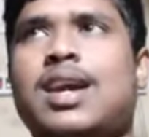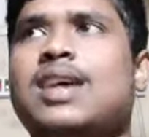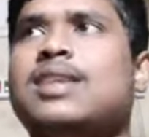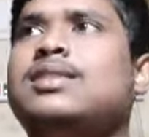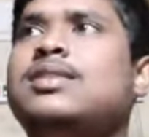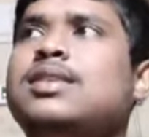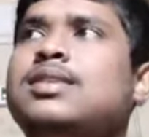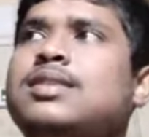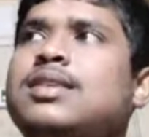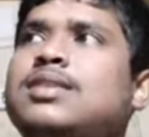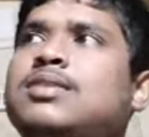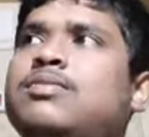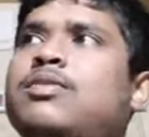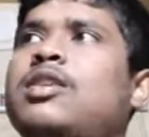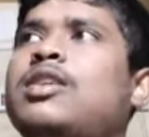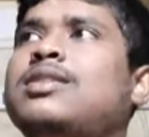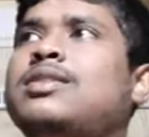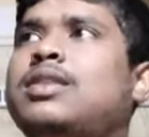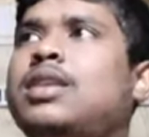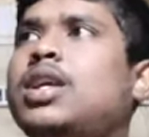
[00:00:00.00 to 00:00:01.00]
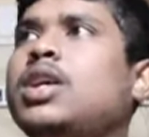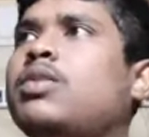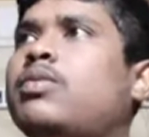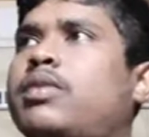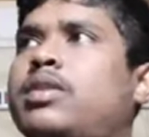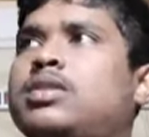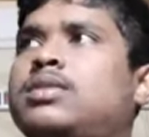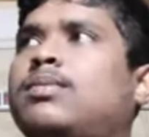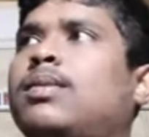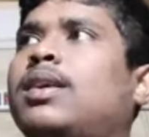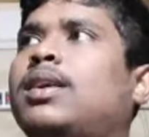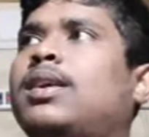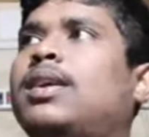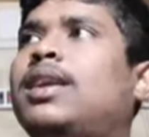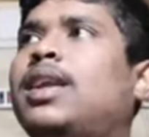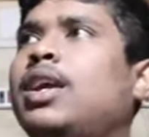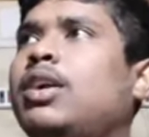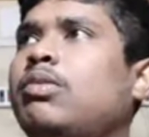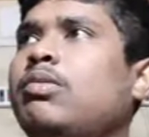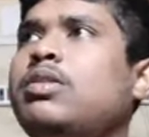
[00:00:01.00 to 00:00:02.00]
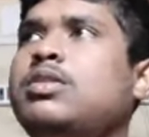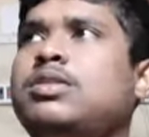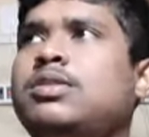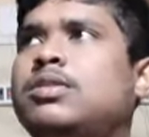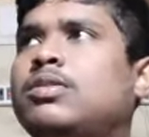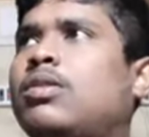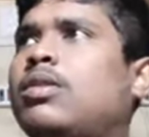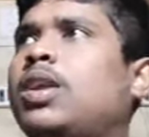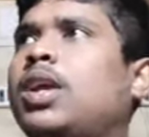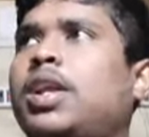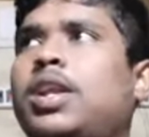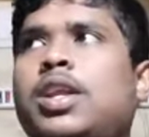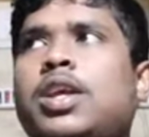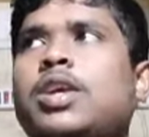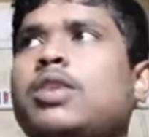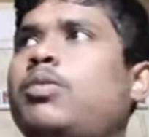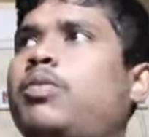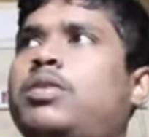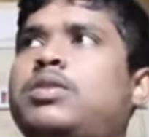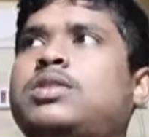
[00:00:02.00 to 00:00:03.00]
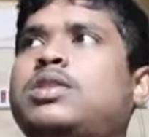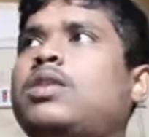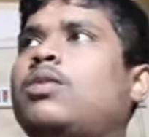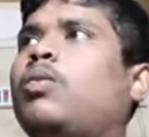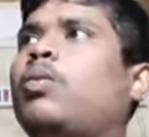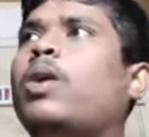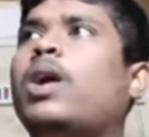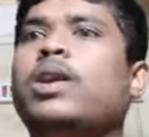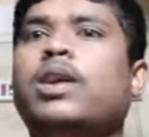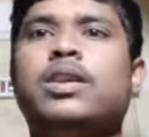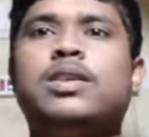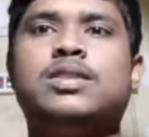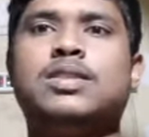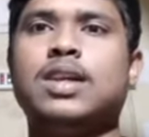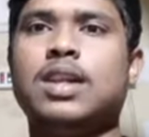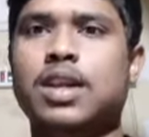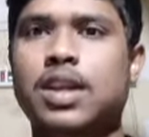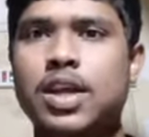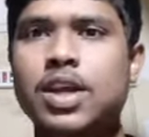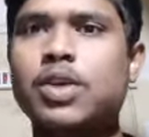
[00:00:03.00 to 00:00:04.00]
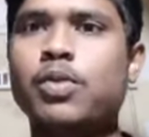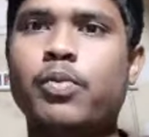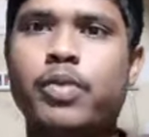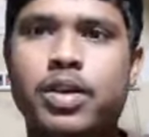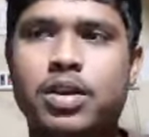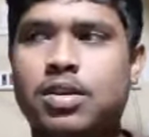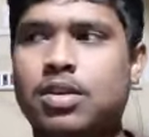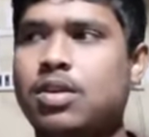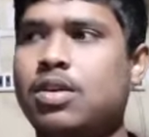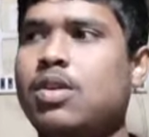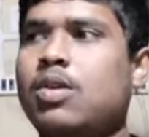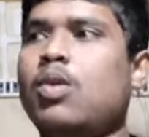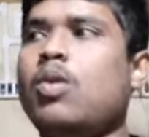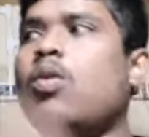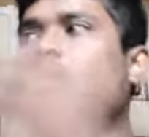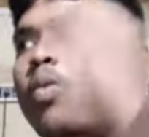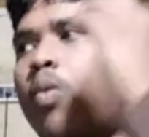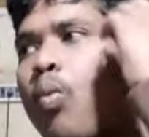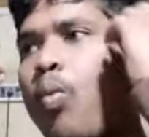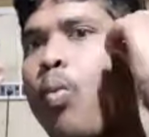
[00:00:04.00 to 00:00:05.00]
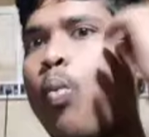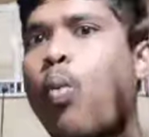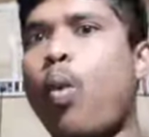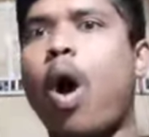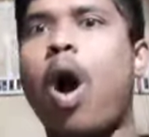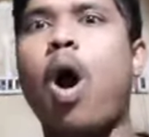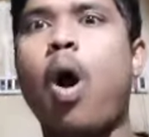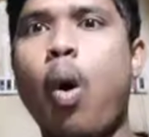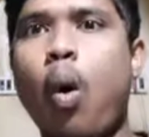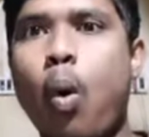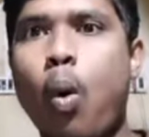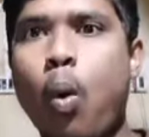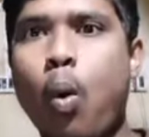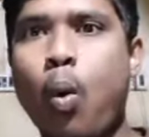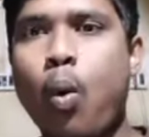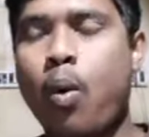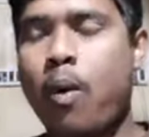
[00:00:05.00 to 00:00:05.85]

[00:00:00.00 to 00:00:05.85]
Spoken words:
gases as well as liquids, but liquids is only liquids and water is a liquid. Wow.